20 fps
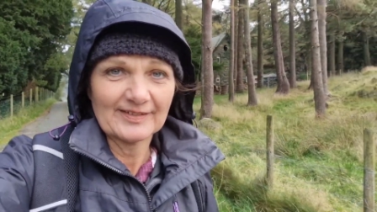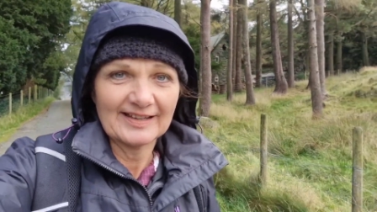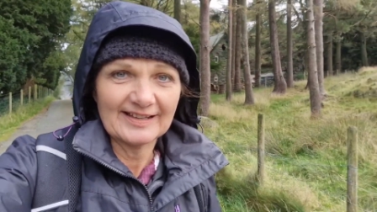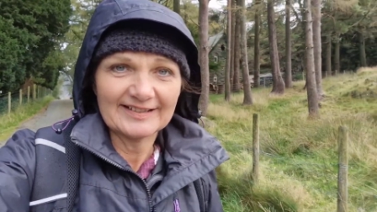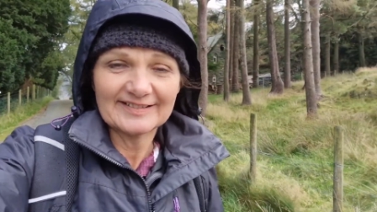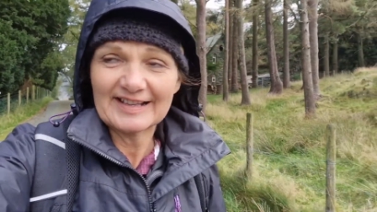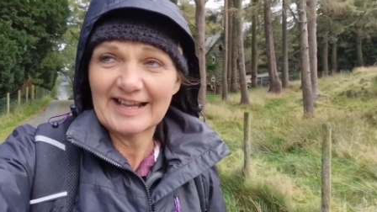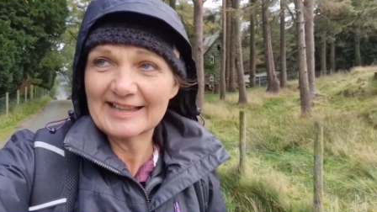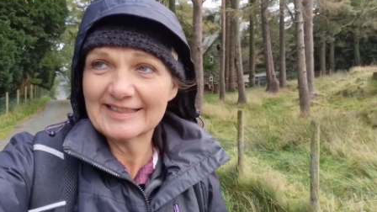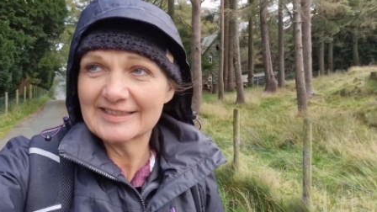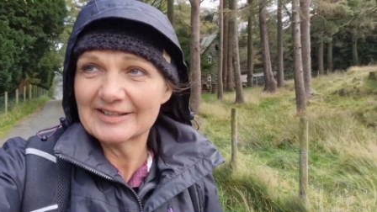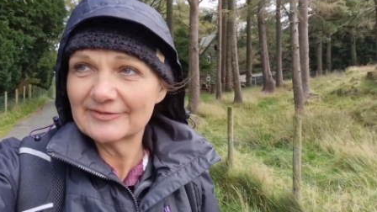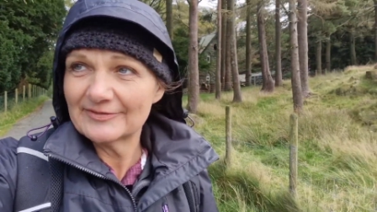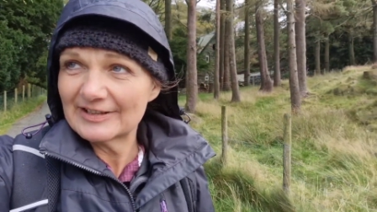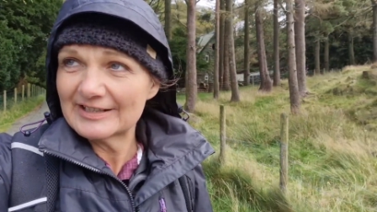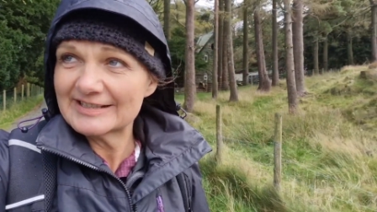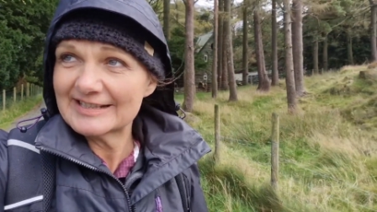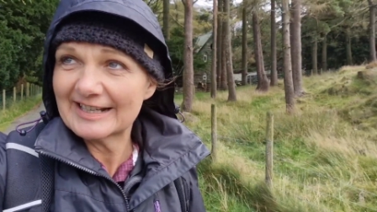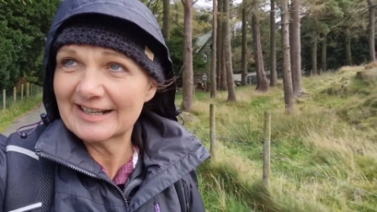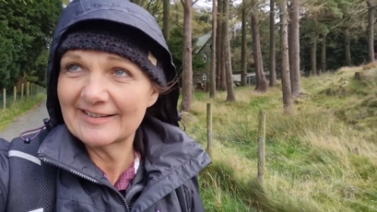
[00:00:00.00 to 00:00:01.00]
is end the
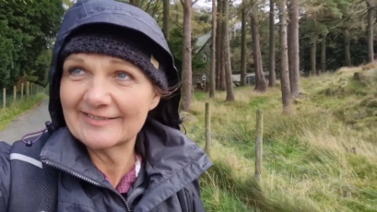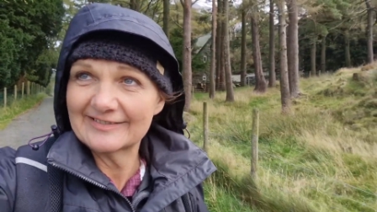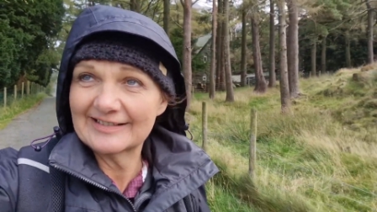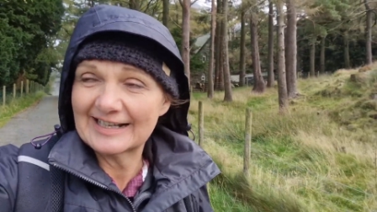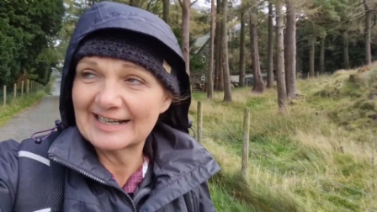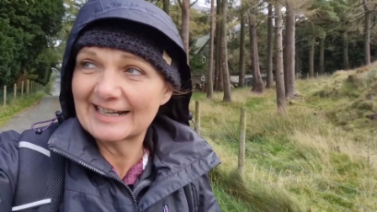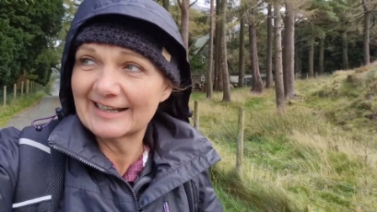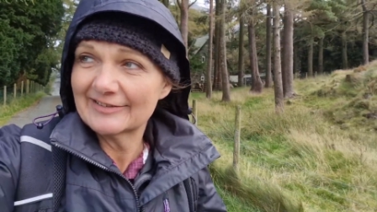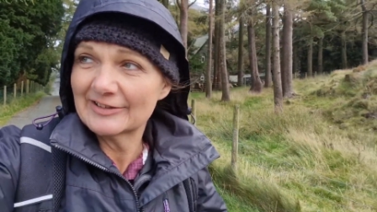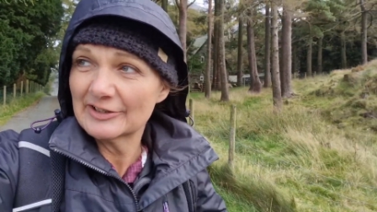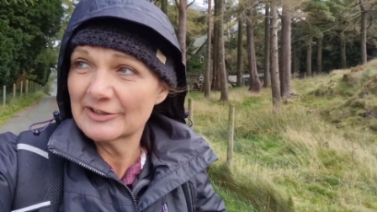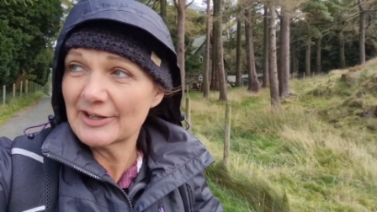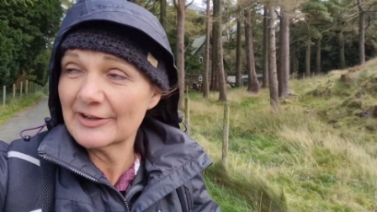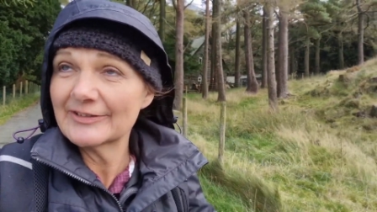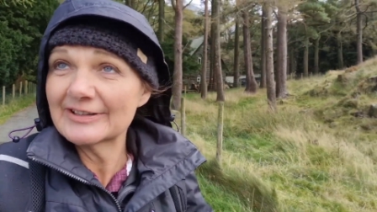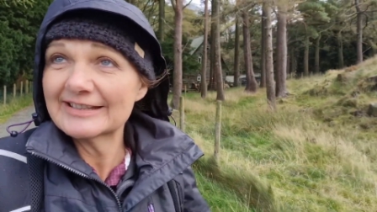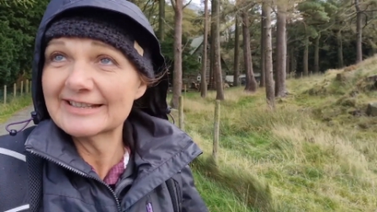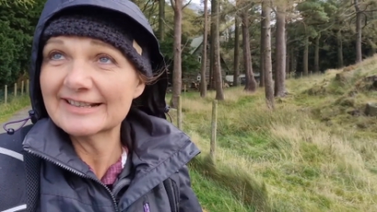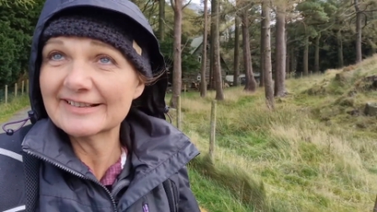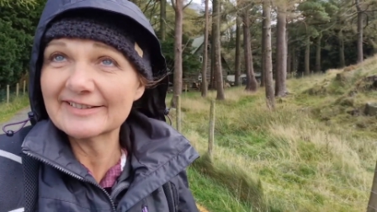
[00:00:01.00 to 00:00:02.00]
video now, although
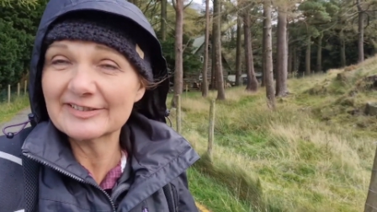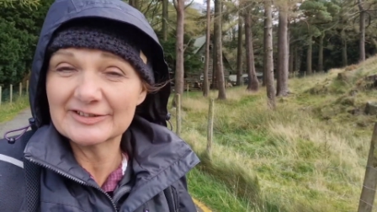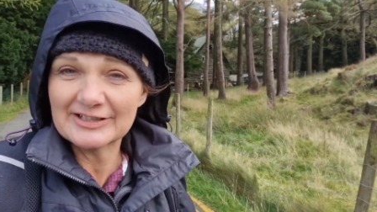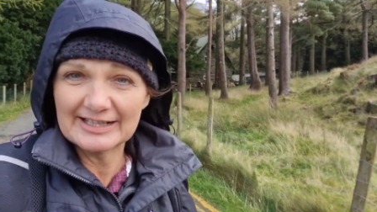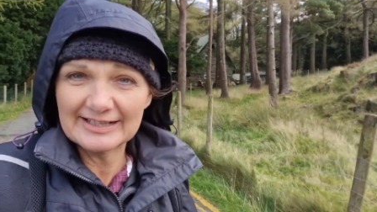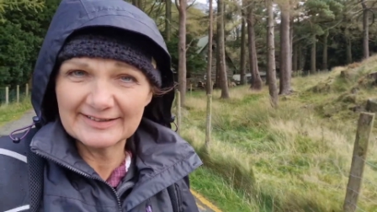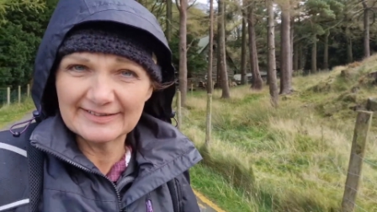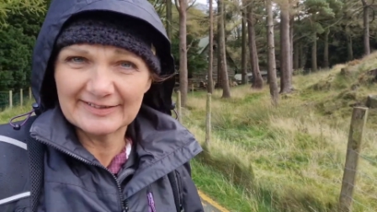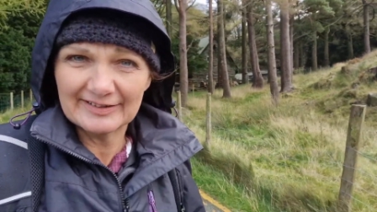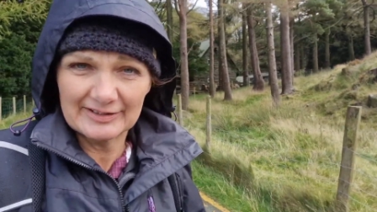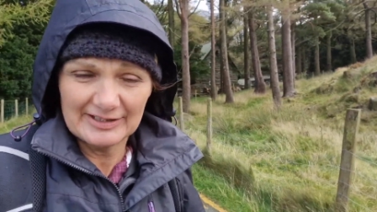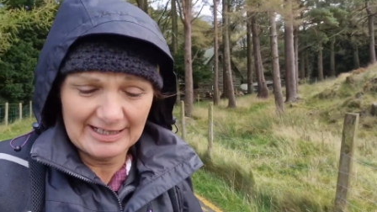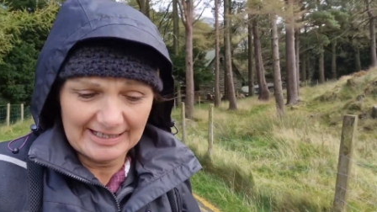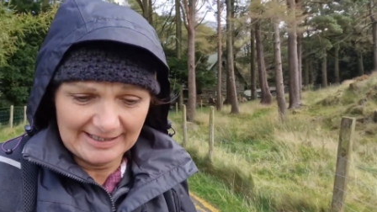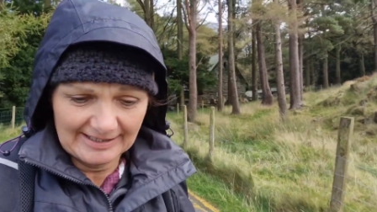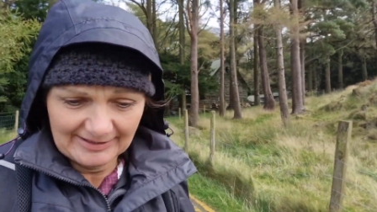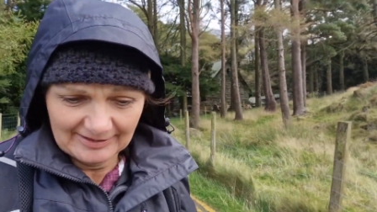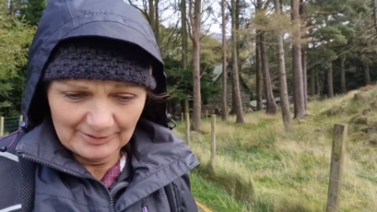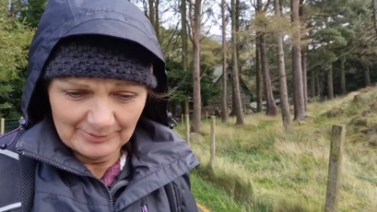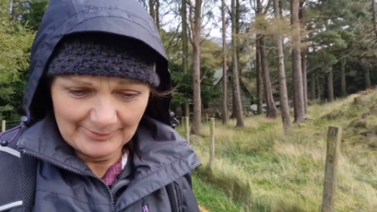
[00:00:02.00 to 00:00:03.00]
it is looking sunny
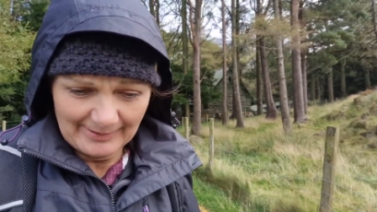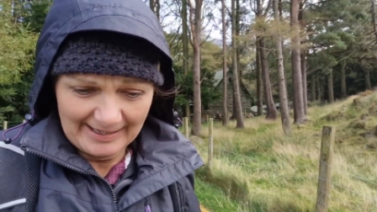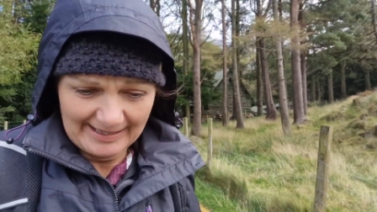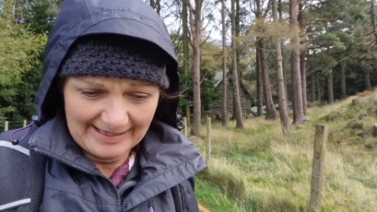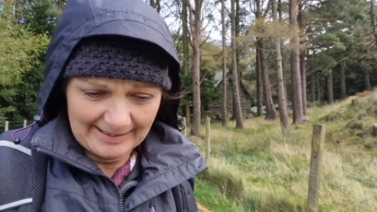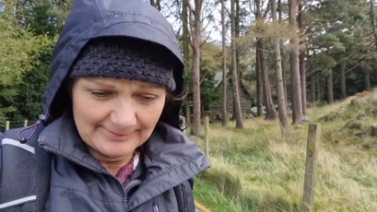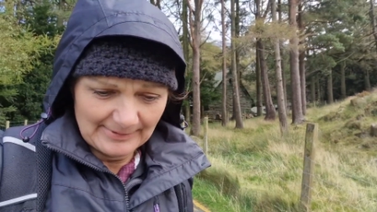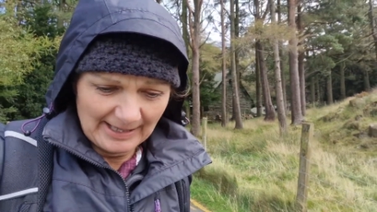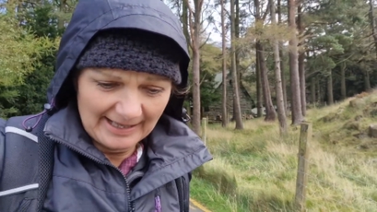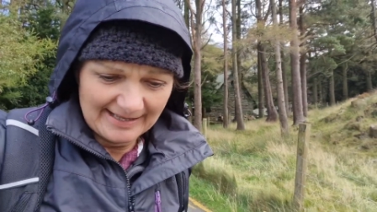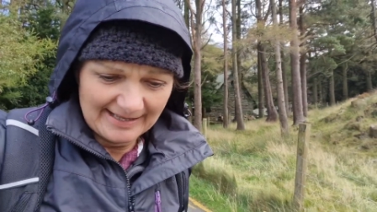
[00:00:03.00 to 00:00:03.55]
the way I'm